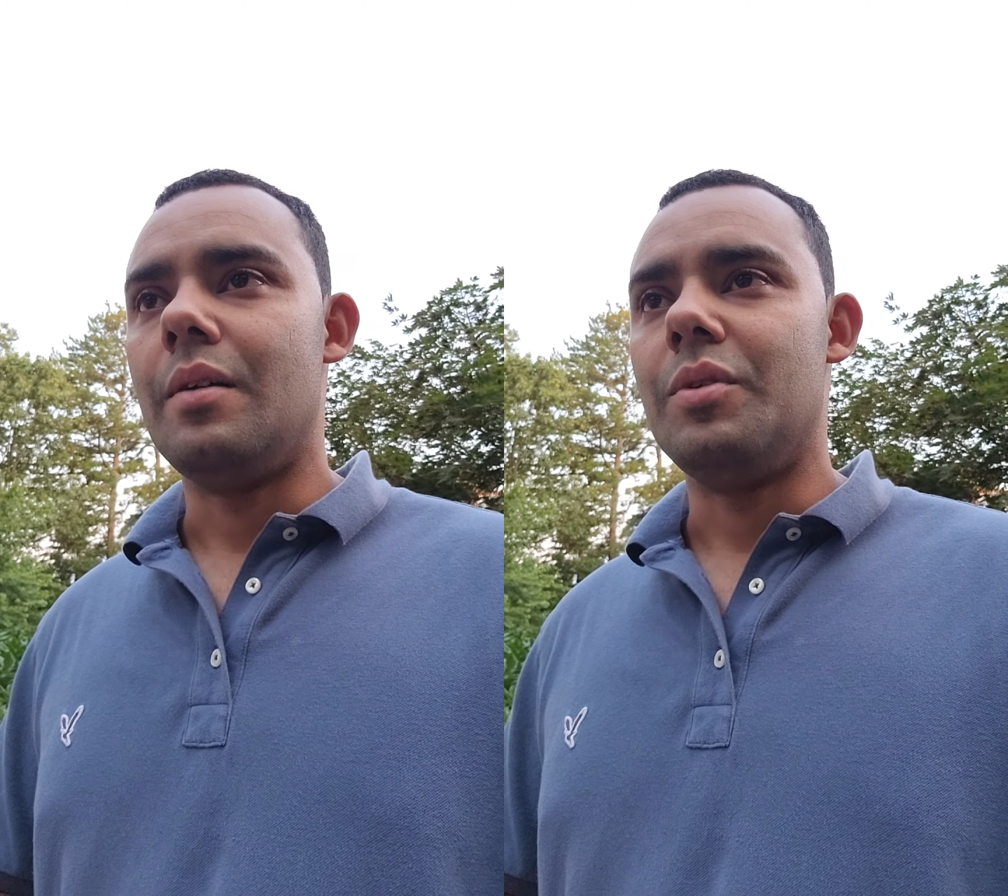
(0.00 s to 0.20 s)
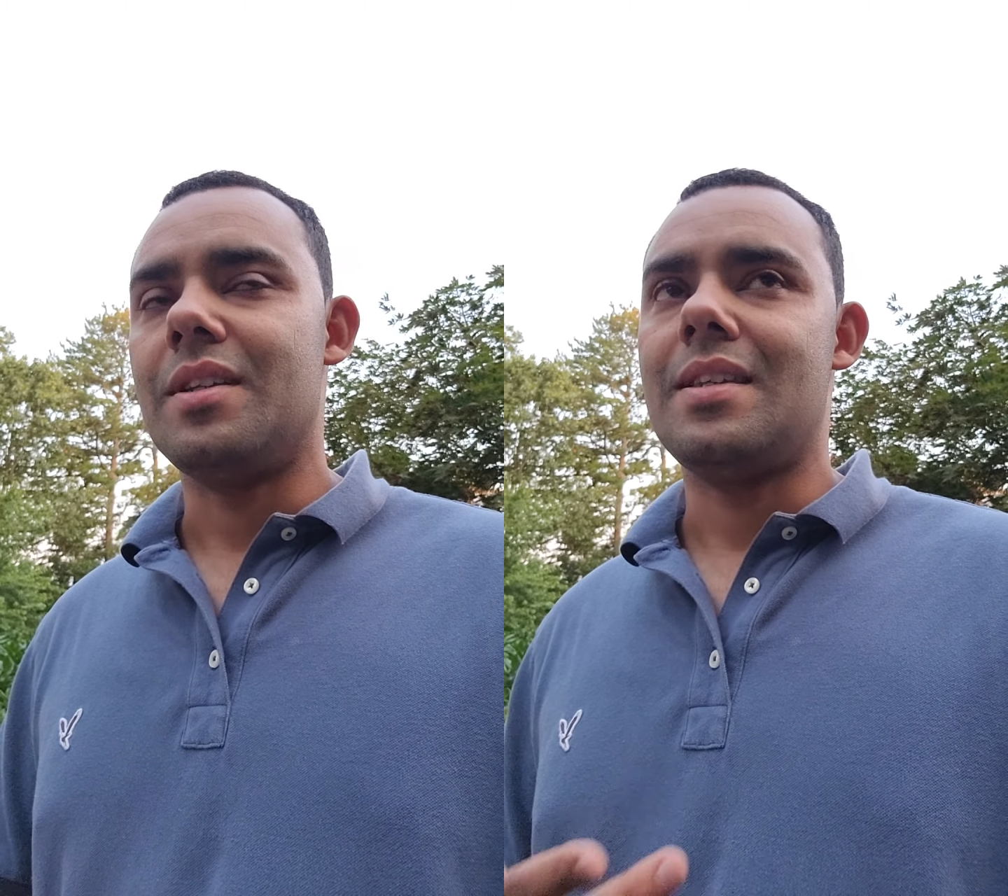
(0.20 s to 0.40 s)

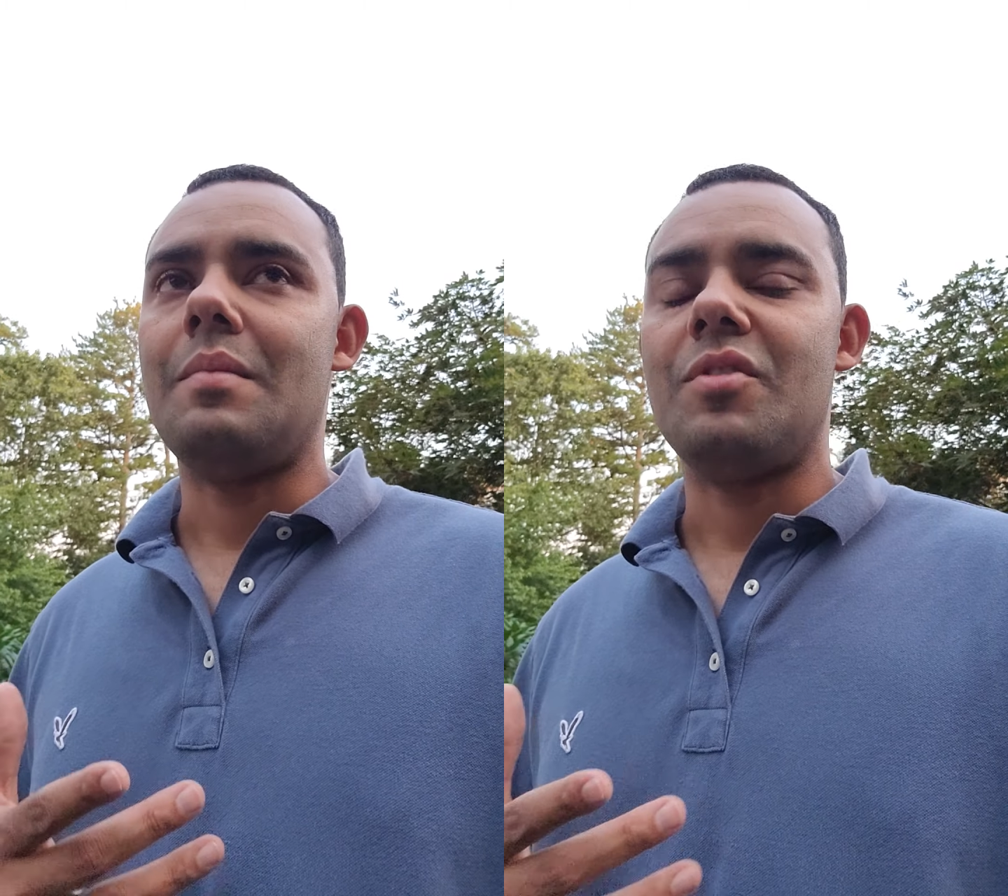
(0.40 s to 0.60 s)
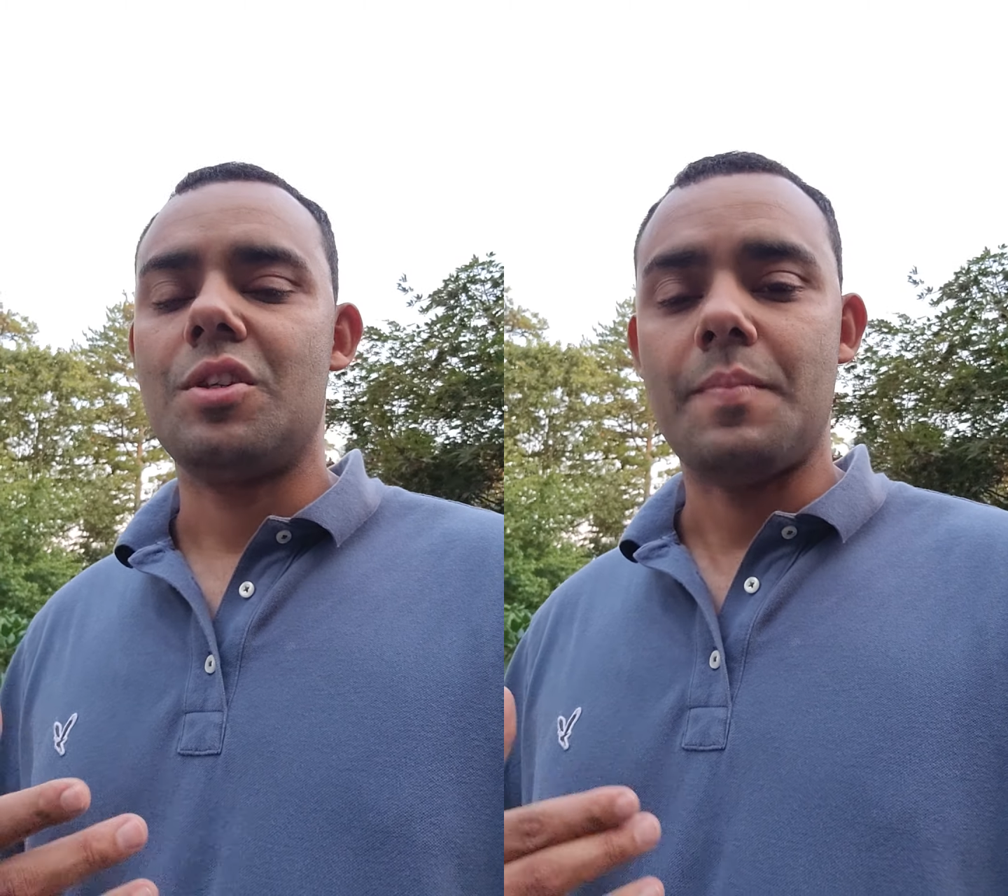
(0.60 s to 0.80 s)
with the
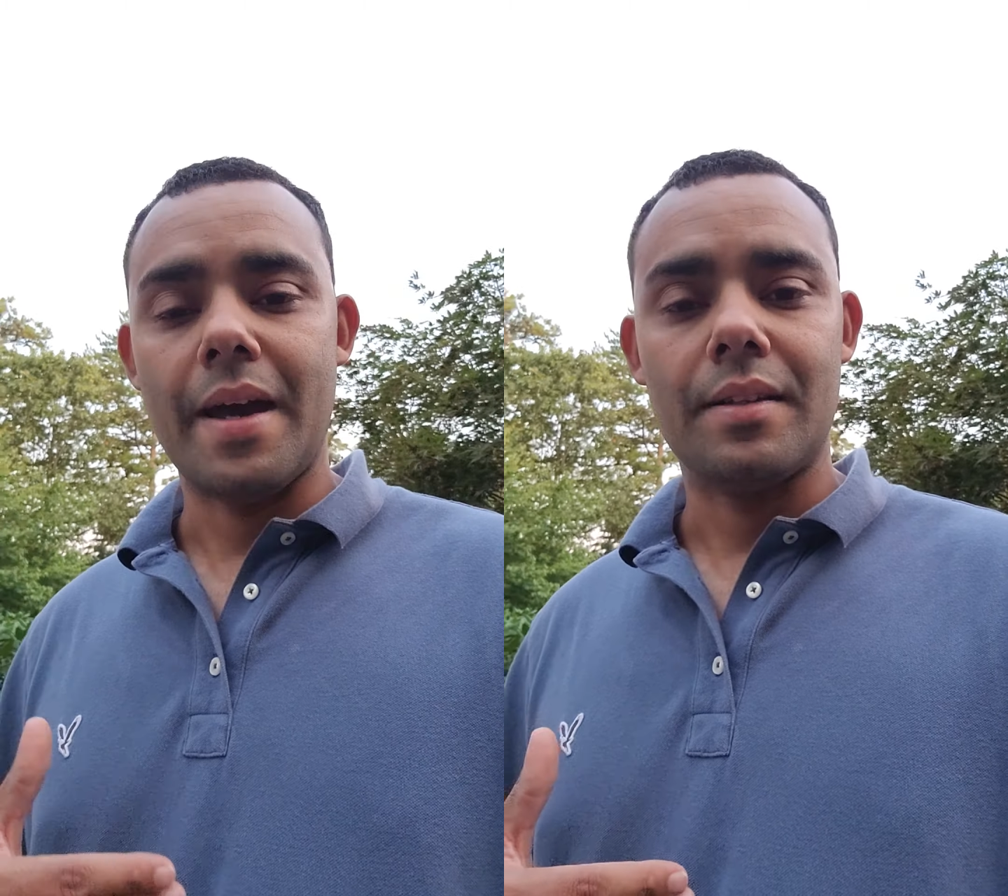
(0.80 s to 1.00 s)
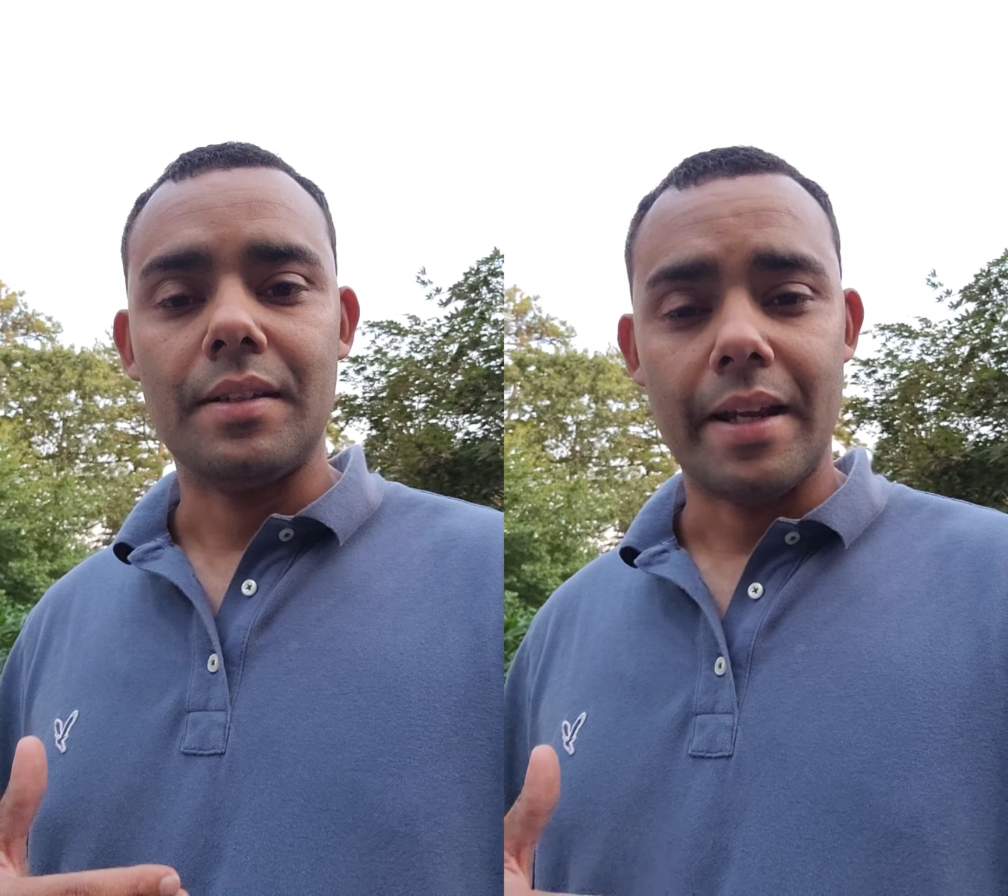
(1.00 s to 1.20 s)
same
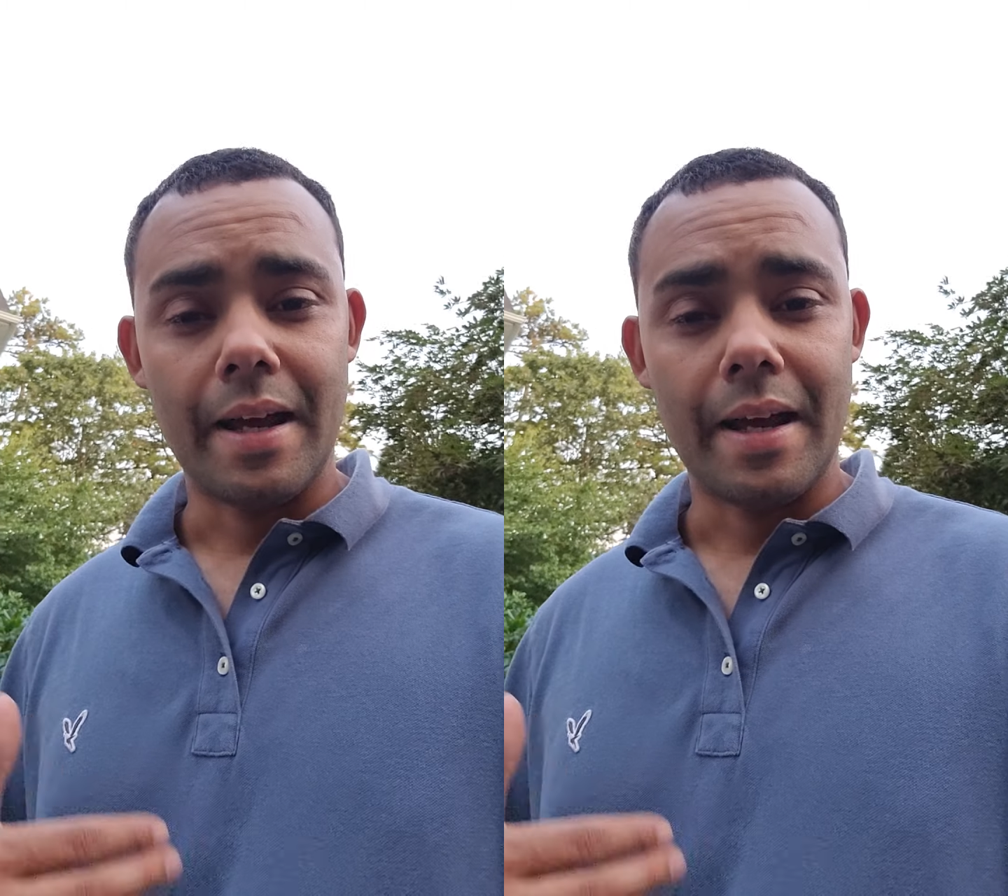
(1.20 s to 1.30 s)
respect that